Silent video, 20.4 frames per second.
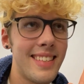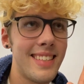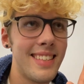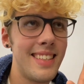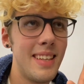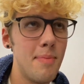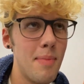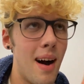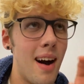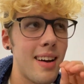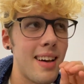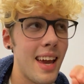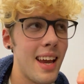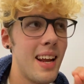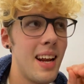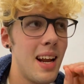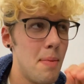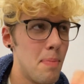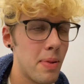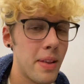
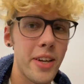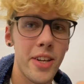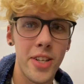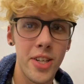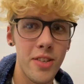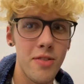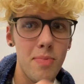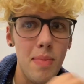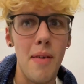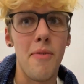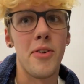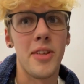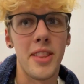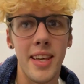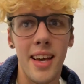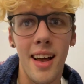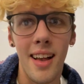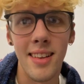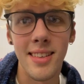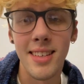demarcate implicatures from
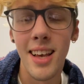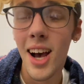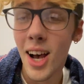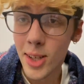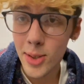everything else.